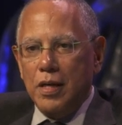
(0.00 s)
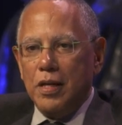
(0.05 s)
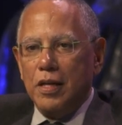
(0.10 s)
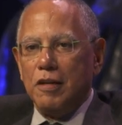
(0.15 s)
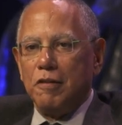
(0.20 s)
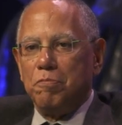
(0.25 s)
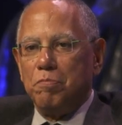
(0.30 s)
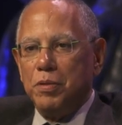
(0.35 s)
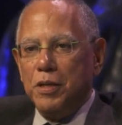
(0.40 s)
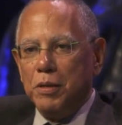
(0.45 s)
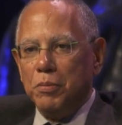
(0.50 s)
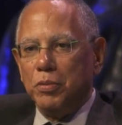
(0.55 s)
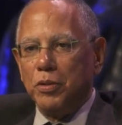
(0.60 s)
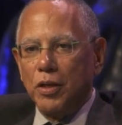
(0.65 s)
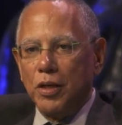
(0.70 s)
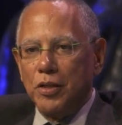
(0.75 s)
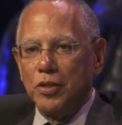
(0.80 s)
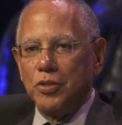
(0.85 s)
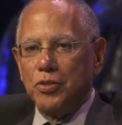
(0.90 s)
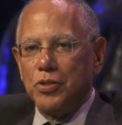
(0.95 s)
if people
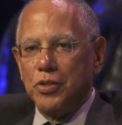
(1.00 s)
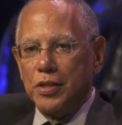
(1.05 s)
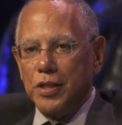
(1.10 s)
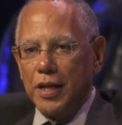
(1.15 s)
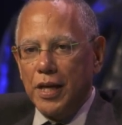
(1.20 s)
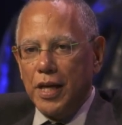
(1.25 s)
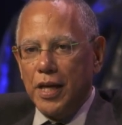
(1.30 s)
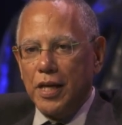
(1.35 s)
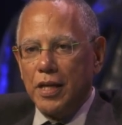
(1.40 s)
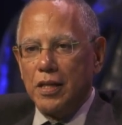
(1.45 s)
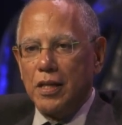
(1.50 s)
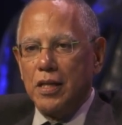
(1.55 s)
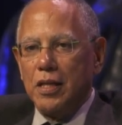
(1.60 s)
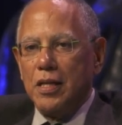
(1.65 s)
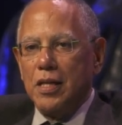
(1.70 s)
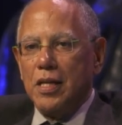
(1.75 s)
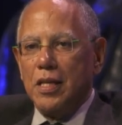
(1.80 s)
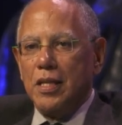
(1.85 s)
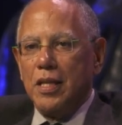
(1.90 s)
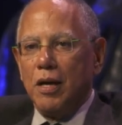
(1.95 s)
understand
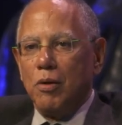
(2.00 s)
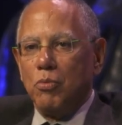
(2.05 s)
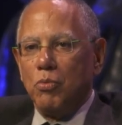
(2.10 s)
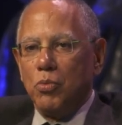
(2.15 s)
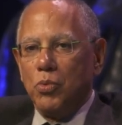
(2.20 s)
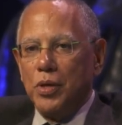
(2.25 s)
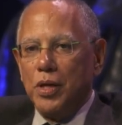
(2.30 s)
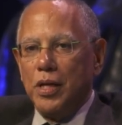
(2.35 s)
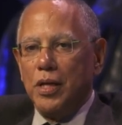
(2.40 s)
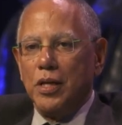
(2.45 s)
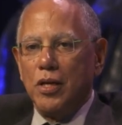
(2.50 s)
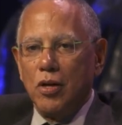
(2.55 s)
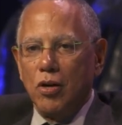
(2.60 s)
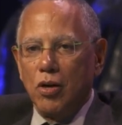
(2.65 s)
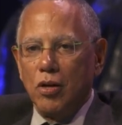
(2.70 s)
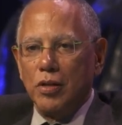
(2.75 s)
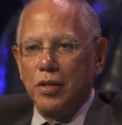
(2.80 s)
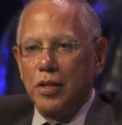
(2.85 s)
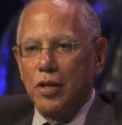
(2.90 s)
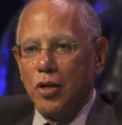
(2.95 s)
that we
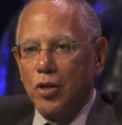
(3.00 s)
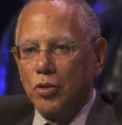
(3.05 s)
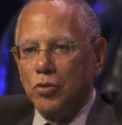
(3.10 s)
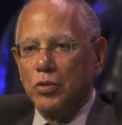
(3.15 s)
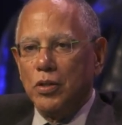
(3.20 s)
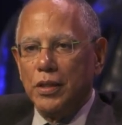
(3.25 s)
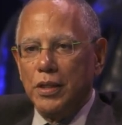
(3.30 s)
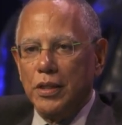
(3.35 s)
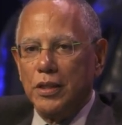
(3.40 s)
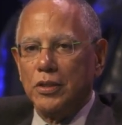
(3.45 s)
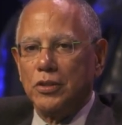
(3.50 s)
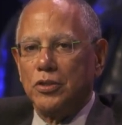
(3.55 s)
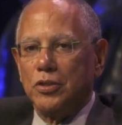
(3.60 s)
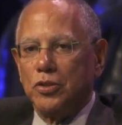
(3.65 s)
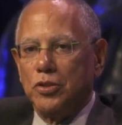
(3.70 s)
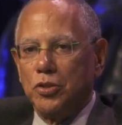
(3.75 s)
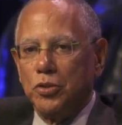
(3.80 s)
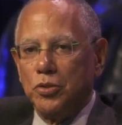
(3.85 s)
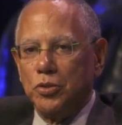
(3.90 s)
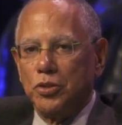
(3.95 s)
are the only
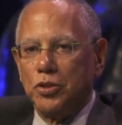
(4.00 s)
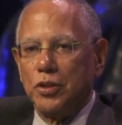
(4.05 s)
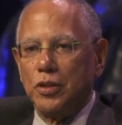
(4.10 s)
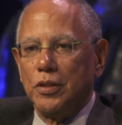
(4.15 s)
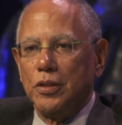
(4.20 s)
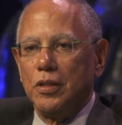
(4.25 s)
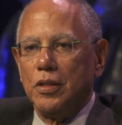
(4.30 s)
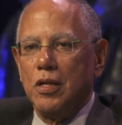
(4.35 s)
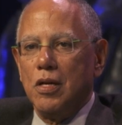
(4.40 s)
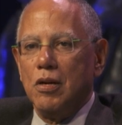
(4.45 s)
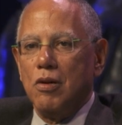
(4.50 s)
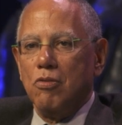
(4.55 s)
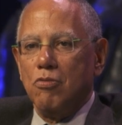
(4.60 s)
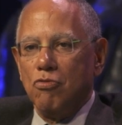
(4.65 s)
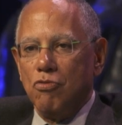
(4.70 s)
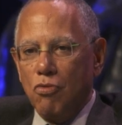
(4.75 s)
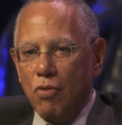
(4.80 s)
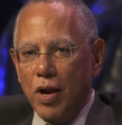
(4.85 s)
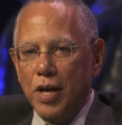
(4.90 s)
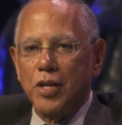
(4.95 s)
institution
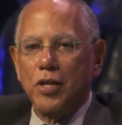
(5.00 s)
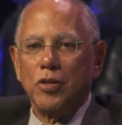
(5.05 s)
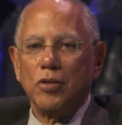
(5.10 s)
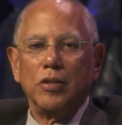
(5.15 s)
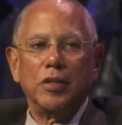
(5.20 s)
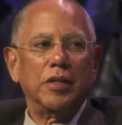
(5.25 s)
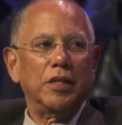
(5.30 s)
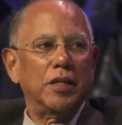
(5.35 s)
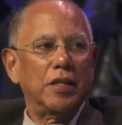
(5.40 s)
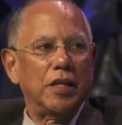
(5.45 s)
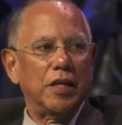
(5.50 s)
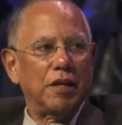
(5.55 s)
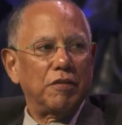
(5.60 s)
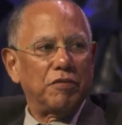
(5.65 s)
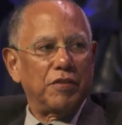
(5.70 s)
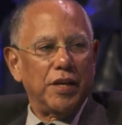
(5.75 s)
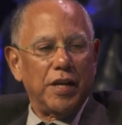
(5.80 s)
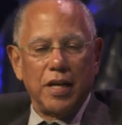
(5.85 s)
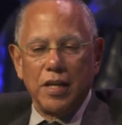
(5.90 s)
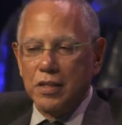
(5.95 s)
regularly in
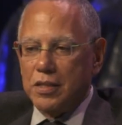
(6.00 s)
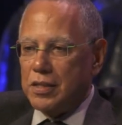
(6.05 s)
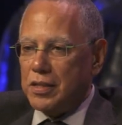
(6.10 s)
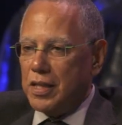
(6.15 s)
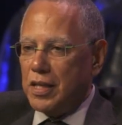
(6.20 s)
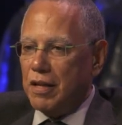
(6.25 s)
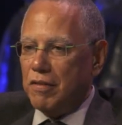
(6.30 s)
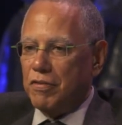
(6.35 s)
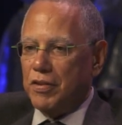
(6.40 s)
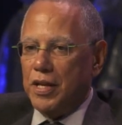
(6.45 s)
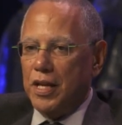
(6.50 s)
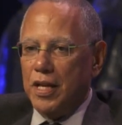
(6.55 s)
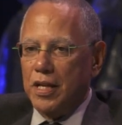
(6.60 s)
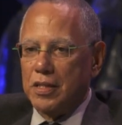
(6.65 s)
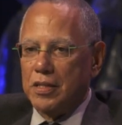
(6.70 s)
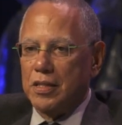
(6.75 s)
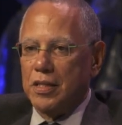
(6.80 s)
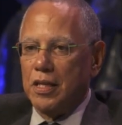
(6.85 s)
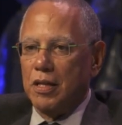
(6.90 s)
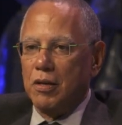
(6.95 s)
Afghanistan, in
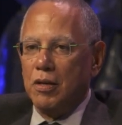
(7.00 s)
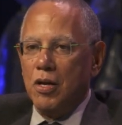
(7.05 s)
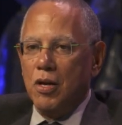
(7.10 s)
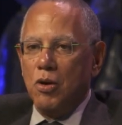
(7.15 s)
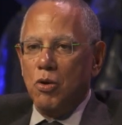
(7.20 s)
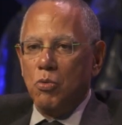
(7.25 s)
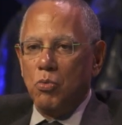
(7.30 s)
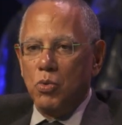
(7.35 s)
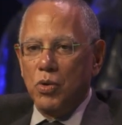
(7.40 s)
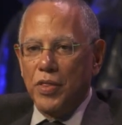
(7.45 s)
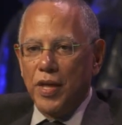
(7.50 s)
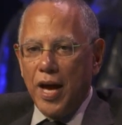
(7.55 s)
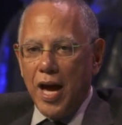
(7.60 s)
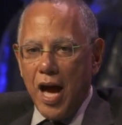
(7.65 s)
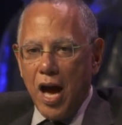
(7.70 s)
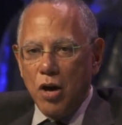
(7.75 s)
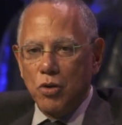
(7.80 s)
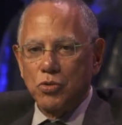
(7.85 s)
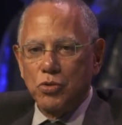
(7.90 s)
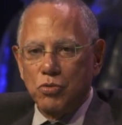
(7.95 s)
Afghanistan with a
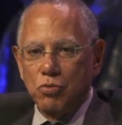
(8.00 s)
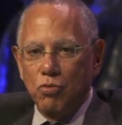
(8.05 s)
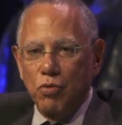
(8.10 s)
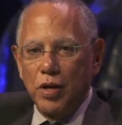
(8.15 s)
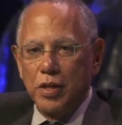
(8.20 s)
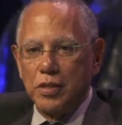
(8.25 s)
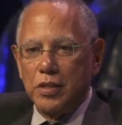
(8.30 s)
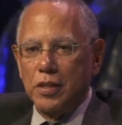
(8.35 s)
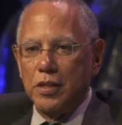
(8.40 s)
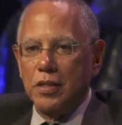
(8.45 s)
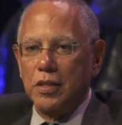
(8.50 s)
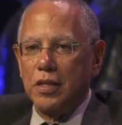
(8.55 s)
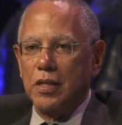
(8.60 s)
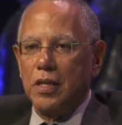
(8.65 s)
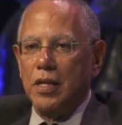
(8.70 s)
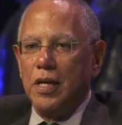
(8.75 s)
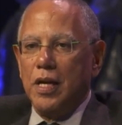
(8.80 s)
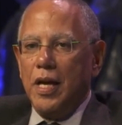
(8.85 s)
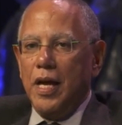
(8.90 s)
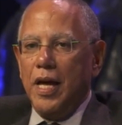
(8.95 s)
house
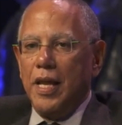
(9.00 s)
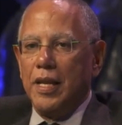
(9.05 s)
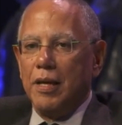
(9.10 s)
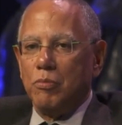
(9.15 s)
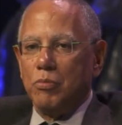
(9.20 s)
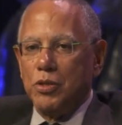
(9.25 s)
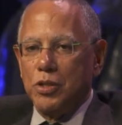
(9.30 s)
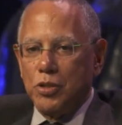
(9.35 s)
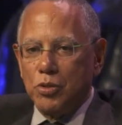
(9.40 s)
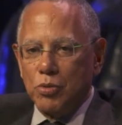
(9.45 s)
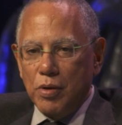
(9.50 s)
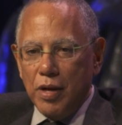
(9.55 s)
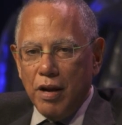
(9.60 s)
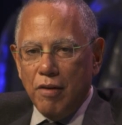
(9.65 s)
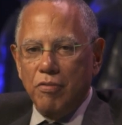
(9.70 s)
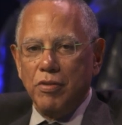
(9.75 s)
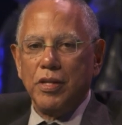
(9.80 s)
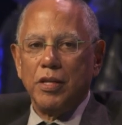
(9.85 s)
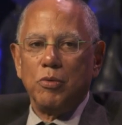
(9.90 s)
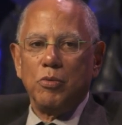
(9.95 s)
rented and that we do
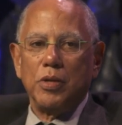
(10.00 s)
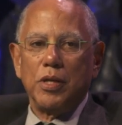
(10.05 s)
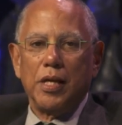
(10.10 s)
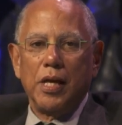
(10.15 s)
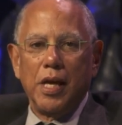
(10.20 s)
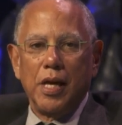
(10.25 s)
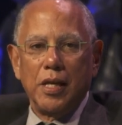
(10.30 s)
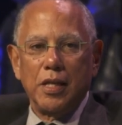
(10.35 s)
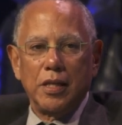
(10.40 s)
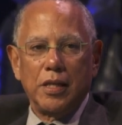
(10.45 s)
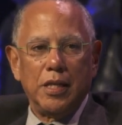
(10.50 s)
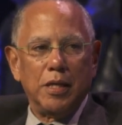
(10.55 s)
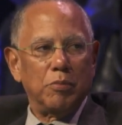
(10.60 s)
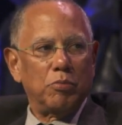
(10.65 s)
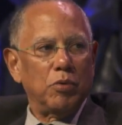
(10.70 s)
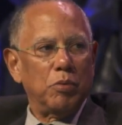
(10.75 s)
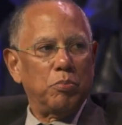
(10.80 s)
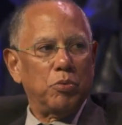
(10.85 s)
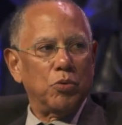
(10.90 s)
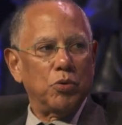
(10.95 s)
everything we can to keep
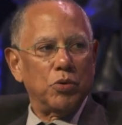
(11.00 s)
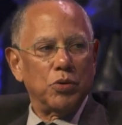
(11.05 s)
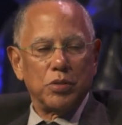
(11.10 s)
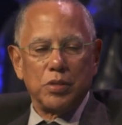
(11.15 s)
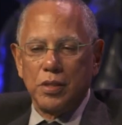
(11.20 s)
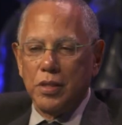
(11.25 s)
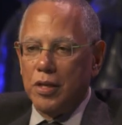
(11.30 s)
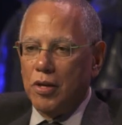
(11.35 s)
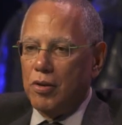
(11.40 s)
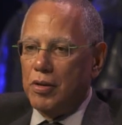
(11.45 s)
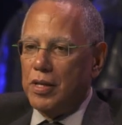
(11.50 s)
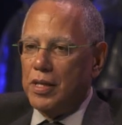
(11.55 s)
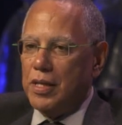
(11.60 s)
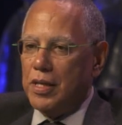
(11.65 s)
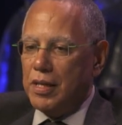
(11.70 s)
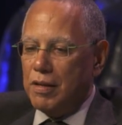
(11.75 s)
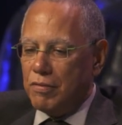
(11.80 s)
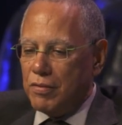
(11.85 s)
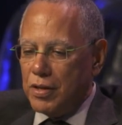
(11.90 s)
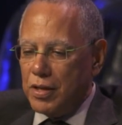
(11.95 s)
reporters there
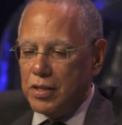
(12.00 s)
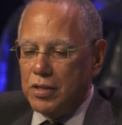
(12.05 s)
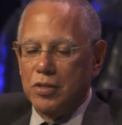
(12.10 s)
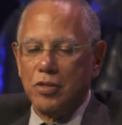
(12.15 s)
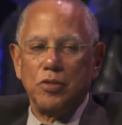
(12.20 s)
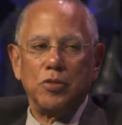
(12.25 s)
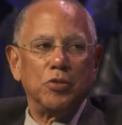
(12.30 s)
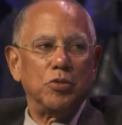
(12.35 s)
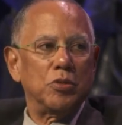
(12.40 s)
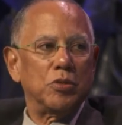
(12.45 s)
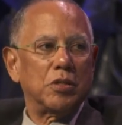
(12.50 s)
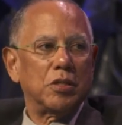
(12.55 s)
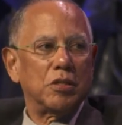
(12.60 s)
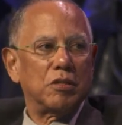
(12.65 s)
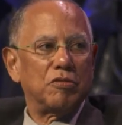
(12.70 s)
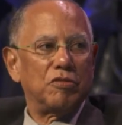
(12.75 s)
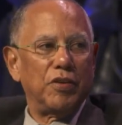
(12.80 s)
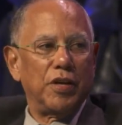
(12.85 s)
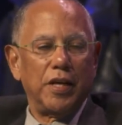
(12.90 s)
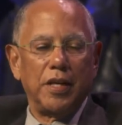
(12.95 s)
even as the news has
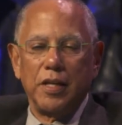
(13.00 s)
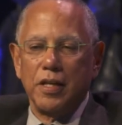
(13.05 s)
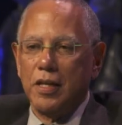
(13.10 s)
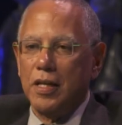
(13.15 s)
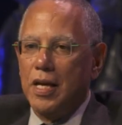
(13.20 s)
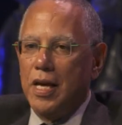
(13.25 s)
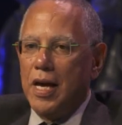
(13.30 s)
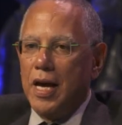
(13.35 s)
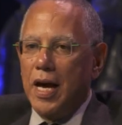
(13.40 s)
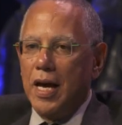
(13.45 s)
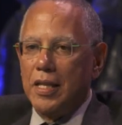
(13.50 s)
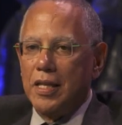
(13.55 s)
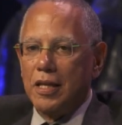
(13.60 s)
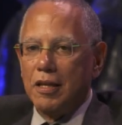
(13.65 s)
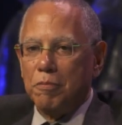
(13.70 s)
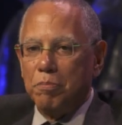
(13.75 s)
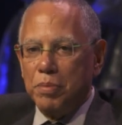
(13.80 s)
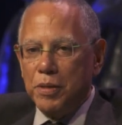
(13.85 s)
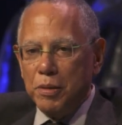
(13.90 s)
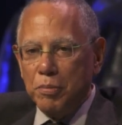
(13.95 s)
faded. I think
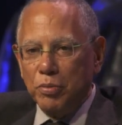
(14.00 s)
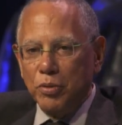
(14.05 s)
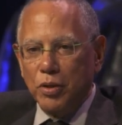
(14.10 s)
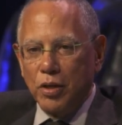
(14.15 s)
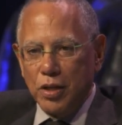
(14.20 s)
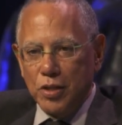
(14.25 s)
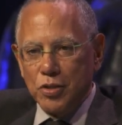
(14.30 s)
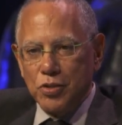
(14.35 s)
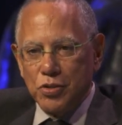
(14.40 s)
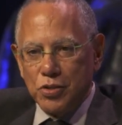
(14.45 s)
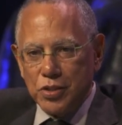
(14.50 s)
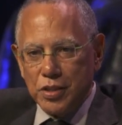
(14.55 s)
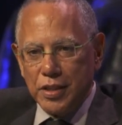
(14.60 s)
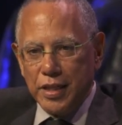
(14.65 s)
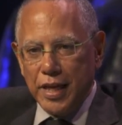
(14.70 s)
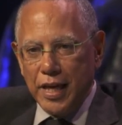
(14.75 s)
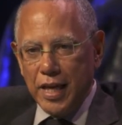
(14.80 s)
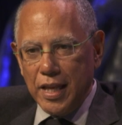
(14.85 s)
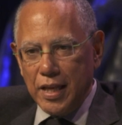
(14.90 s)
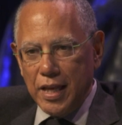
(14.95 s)
if people
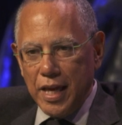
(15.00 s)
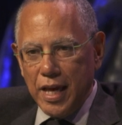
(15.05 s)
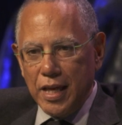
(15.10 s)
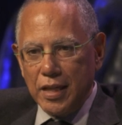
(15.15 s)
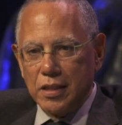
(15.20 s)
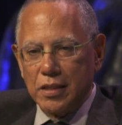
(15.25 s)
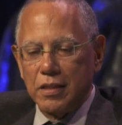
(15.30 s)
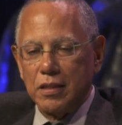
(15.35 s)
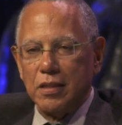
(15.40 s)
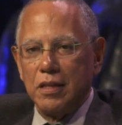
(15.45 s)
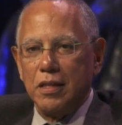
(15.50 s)
understand that